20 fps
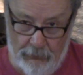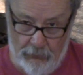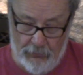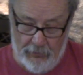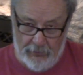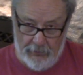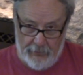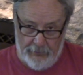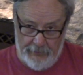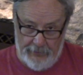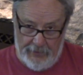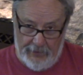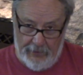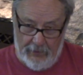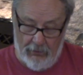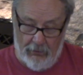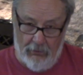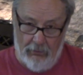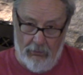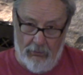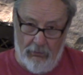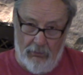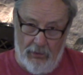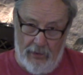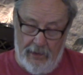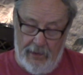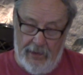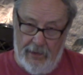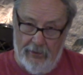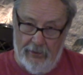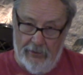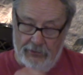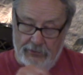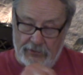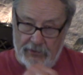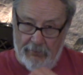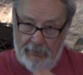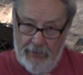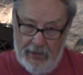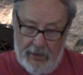where the arrow enters
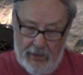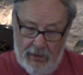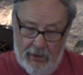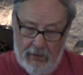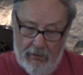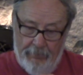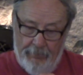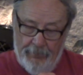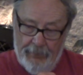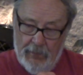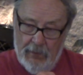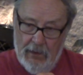the bear